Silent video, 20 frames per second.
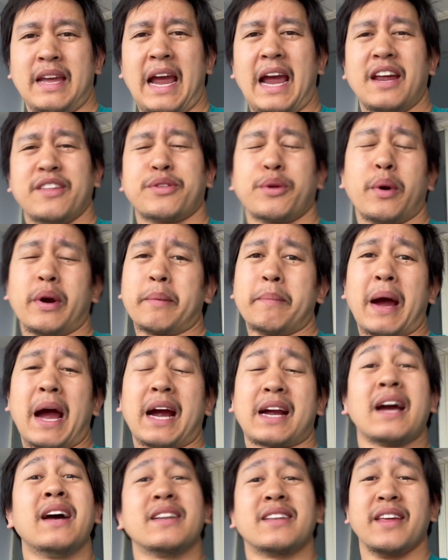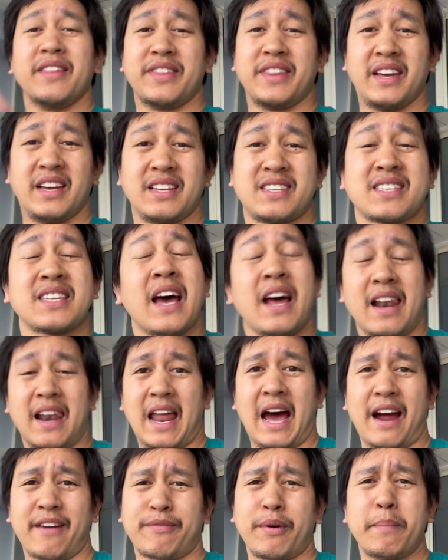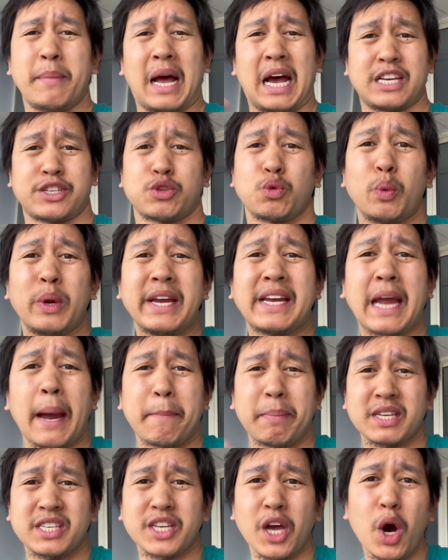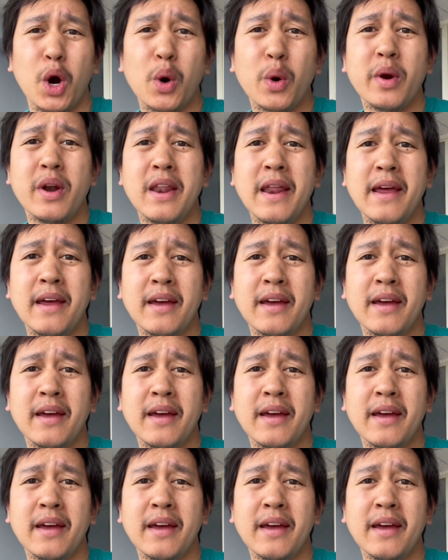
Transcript: and throwing back to this live from last week episode.